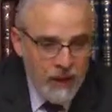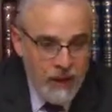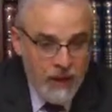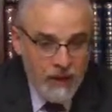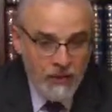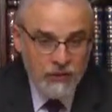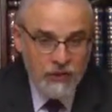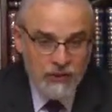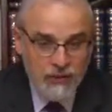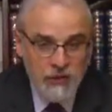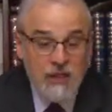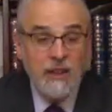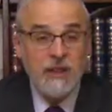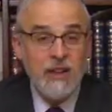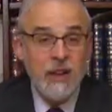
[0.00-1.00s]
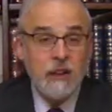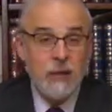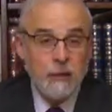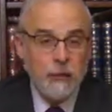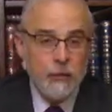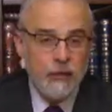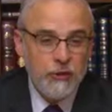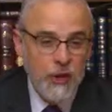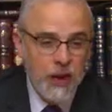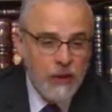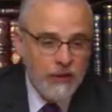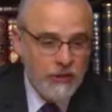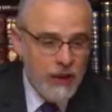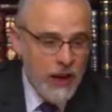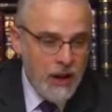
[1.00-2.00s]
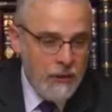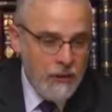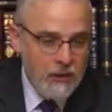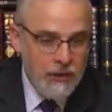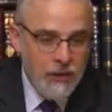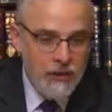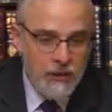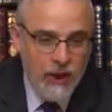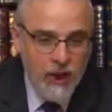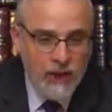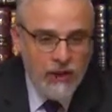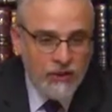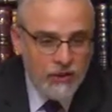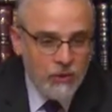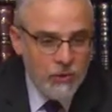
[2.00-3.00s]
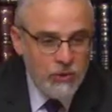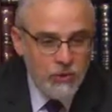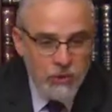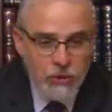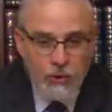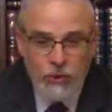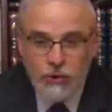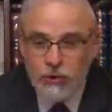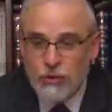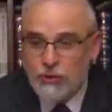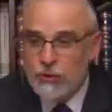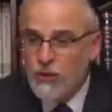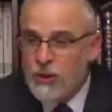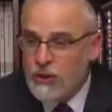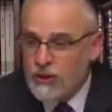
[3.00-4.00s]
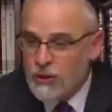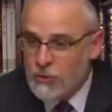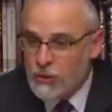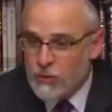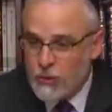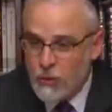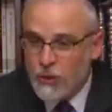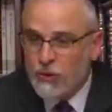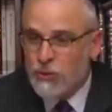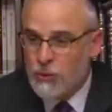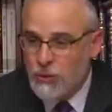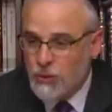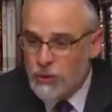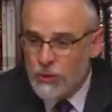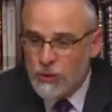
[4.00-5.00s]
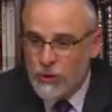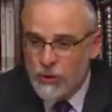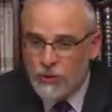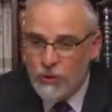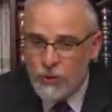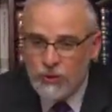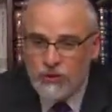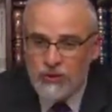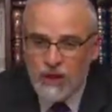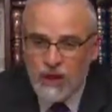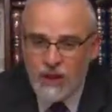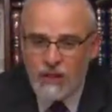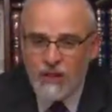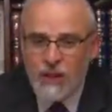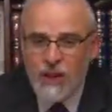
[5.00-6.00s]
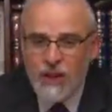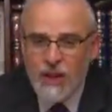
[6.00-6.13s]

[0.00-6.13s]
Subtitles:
And as he said at the first Zionist Congress, that Zionism is a return to Judaism before it's a return to the Jewish state,